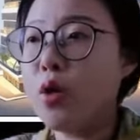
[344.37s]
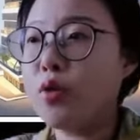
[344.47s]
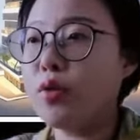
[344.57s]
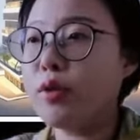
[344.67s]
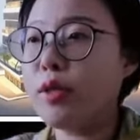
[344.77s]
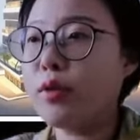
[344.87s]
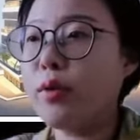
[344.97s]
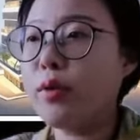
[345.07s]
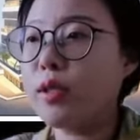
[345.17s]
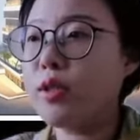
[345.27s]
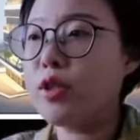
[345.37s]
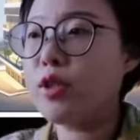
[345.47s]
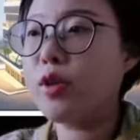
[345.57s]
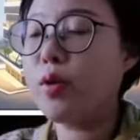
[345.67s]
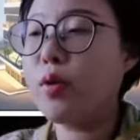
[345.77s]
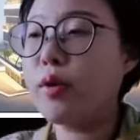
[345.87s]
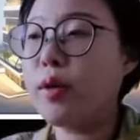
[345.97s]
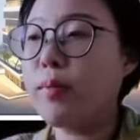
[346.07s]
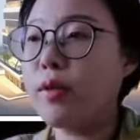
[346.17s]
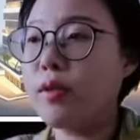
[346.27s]
to generate digital
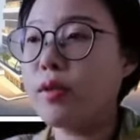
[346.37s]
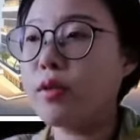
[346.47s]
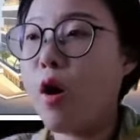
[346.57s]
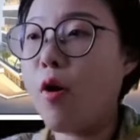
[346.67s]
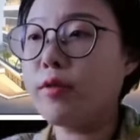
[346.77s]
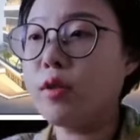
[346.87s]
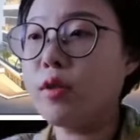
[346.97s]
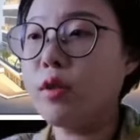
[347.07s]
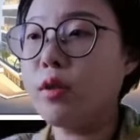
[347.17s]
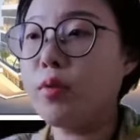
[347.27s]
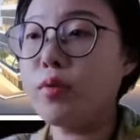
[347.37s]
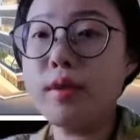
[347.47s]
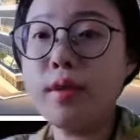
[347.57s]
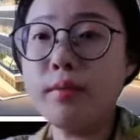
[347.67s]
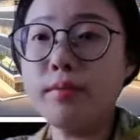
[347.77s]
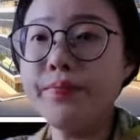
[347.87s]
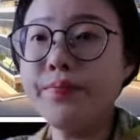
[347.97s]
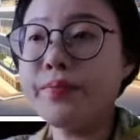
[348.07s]
images of the museum.